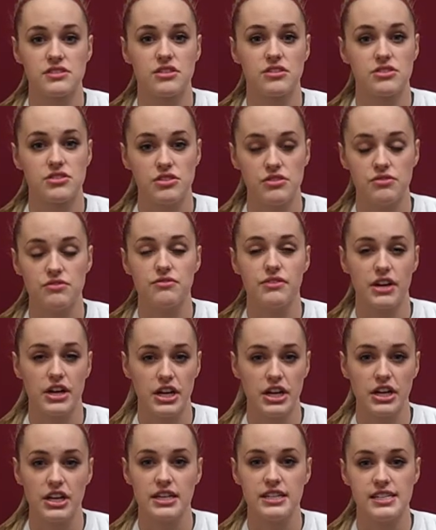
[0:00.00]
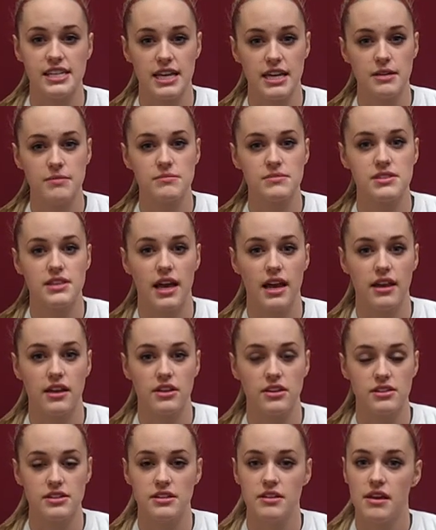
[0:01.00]
are two very good teams that
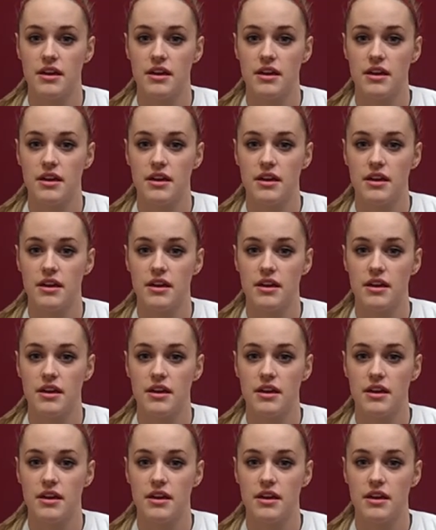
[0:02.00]
can